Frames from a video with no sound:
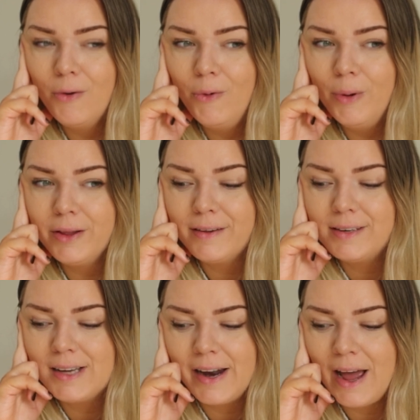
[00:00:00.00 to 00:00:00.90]
or what it's
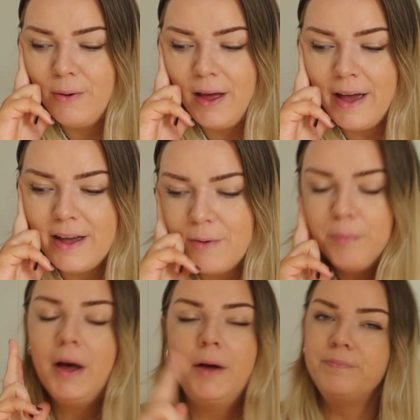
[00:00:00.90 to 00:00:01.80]
gonna turn out like,
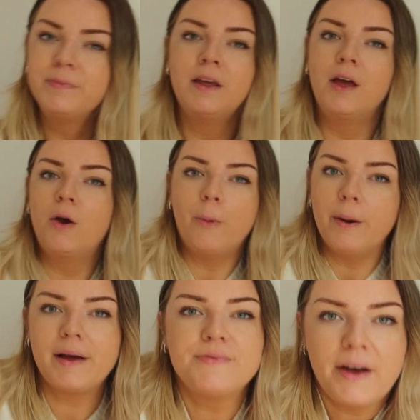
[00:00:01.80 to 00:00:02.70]
but we're
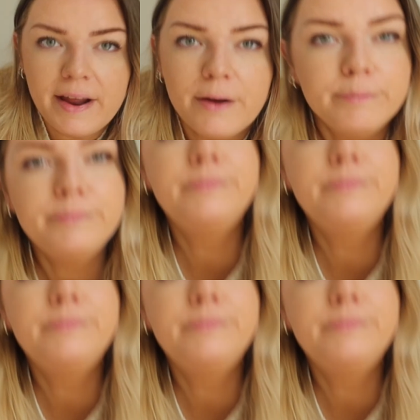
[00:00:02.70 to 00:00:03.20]
about to find out.